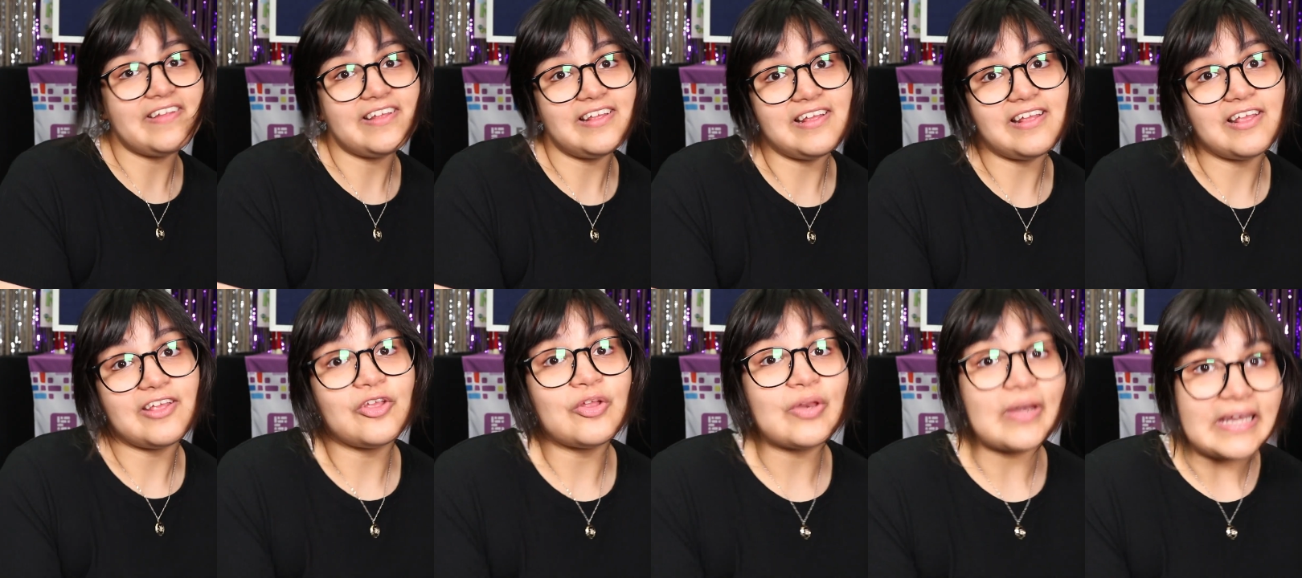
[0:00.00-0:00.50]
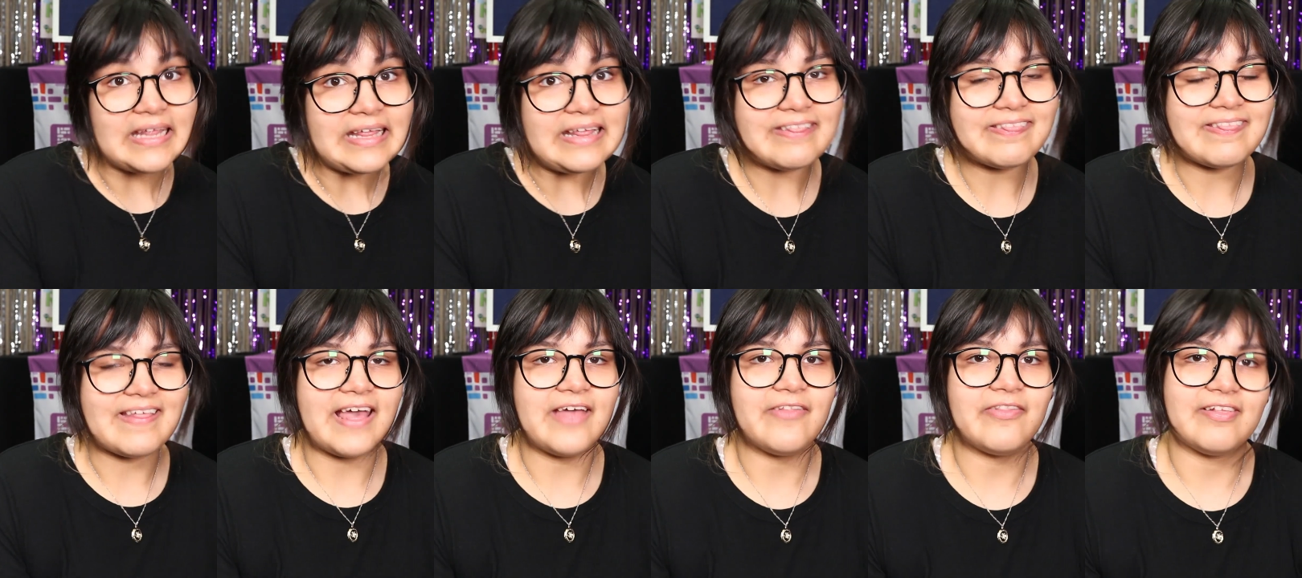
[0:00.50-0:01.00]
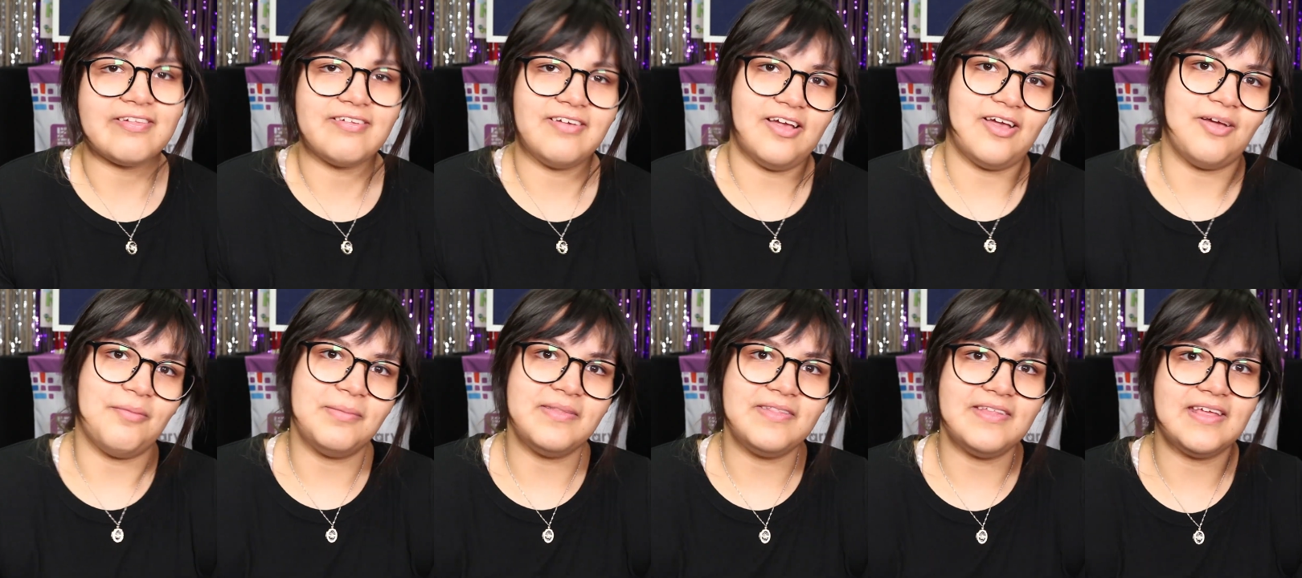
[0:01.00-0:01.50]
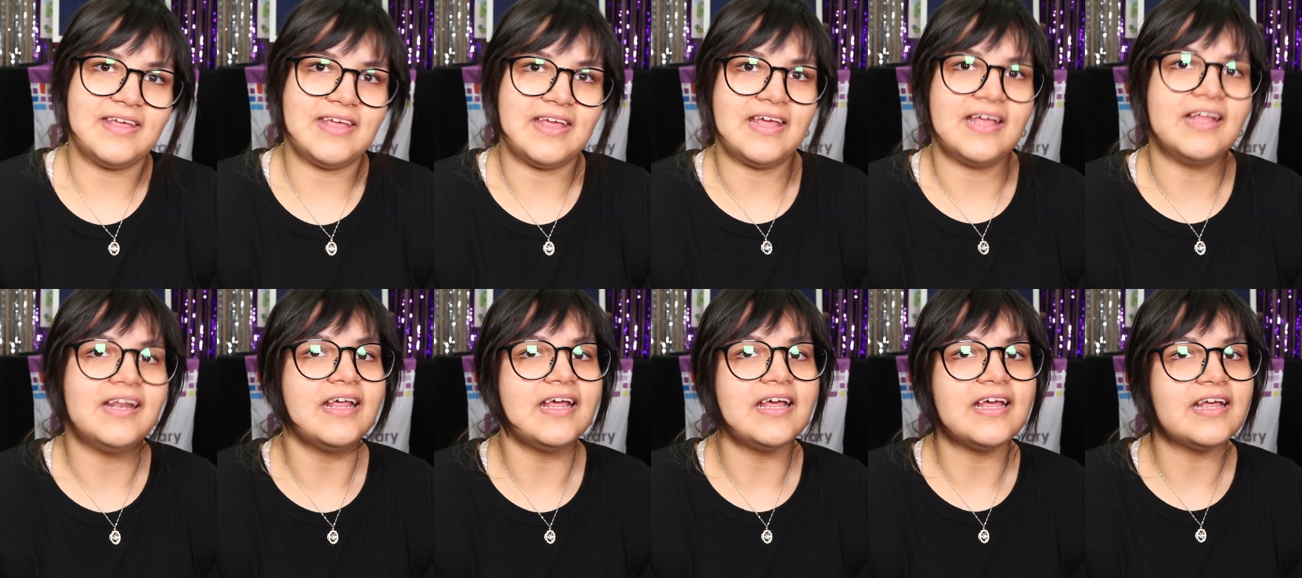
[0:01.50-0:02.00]
thing you need that doesn't come in the
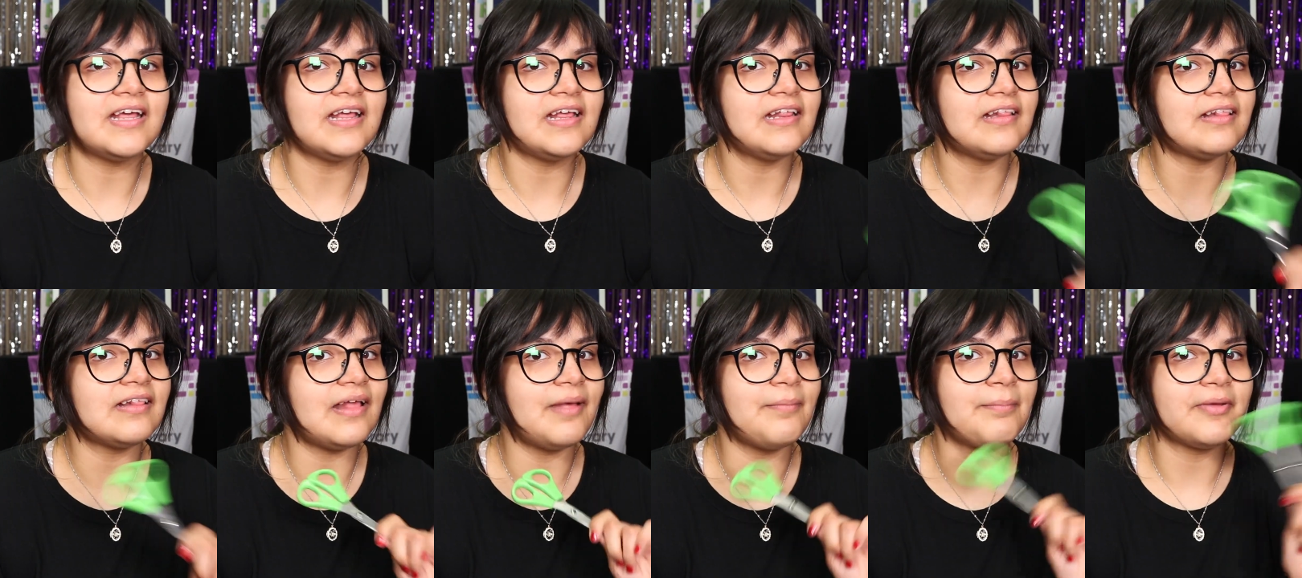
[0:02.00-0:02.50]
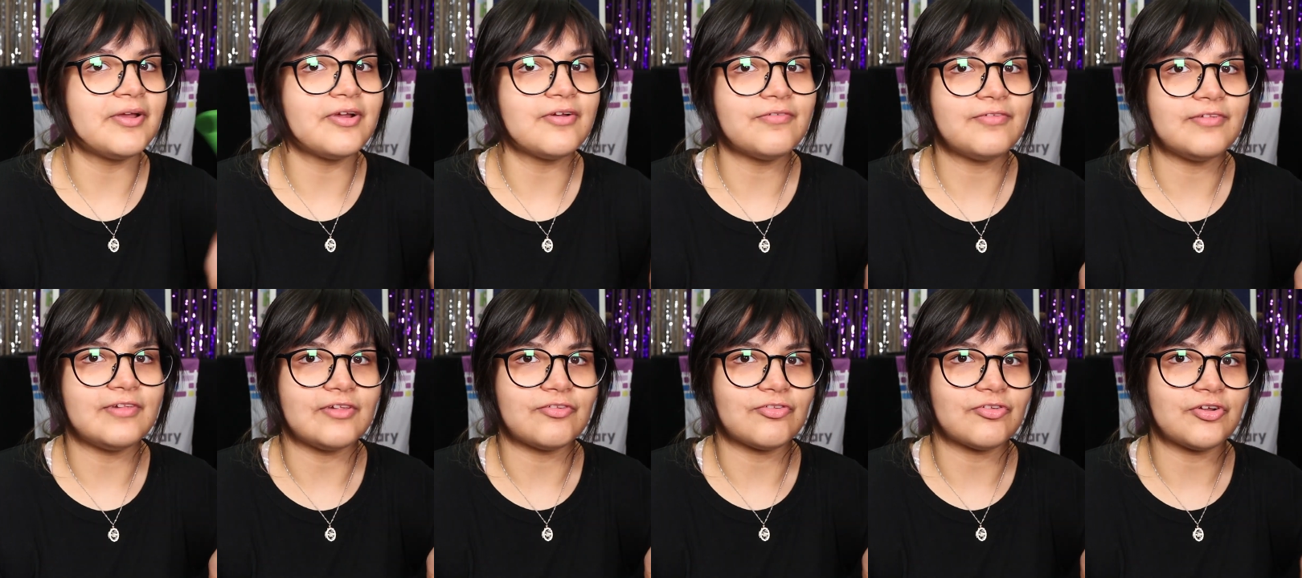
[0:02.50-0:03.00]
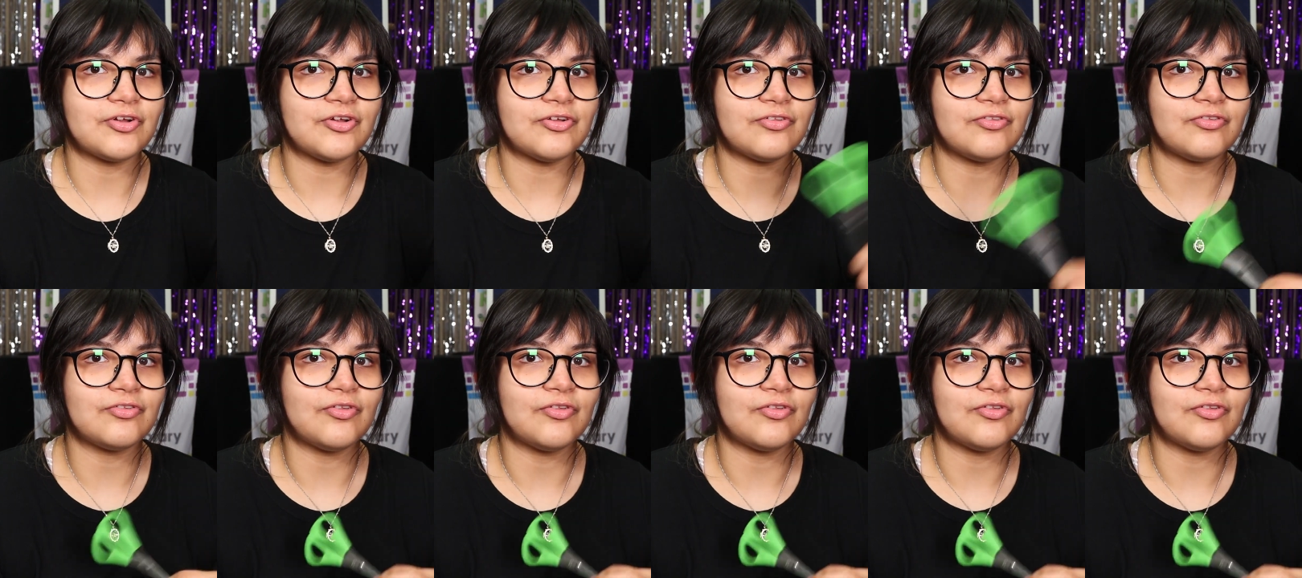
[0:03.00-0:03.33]
kit is a pair of scissors.